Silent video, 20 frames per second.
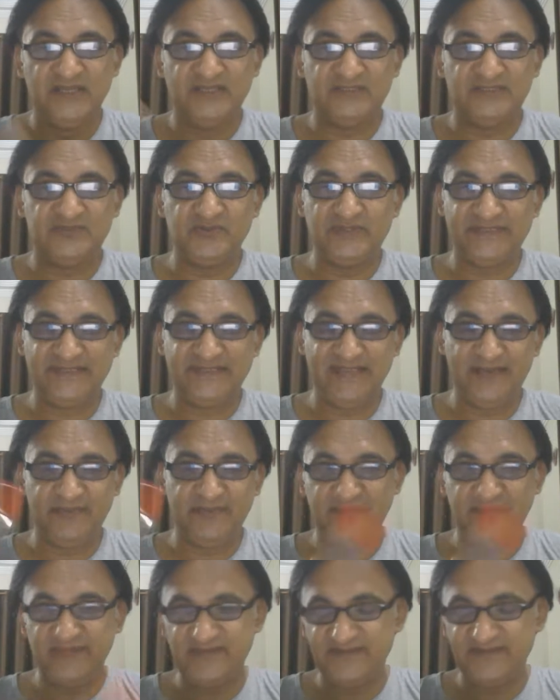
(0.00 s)
So it
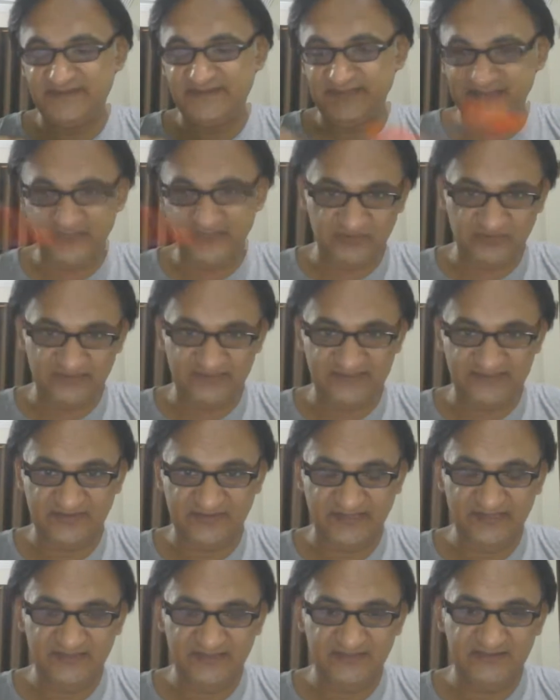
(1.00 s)
can be the sequence,
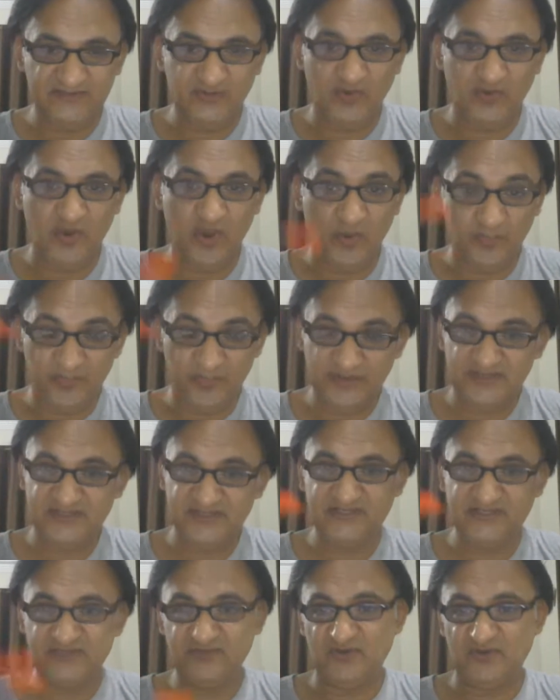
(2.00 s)
right? So
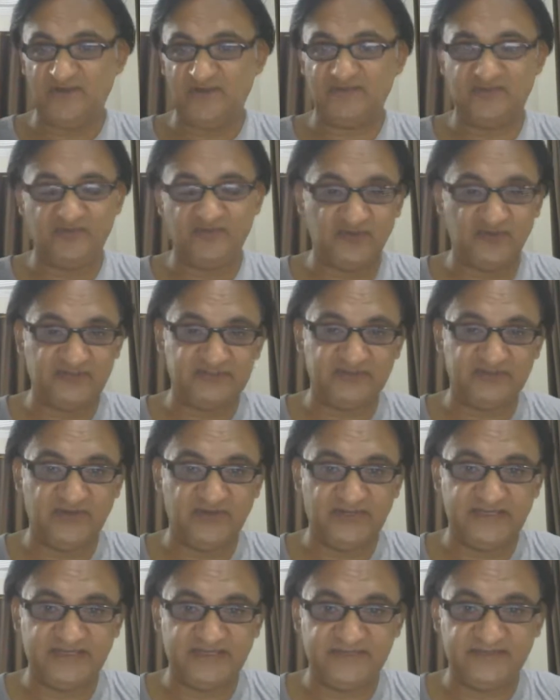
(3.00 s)
operation, you have to focus
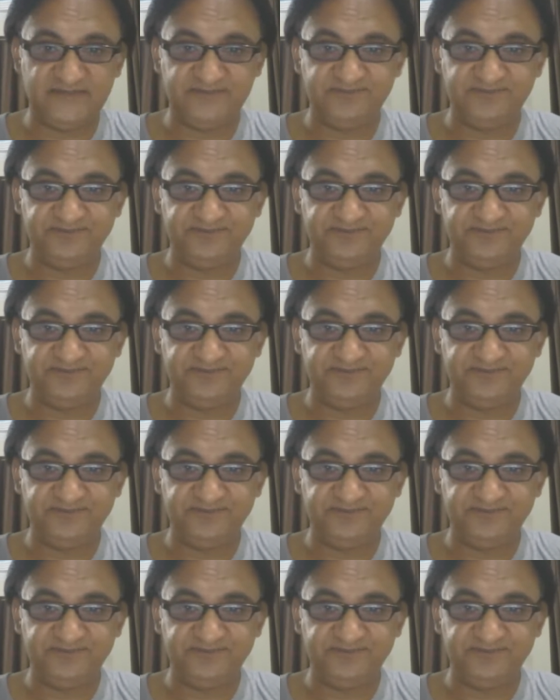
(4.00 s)
on it,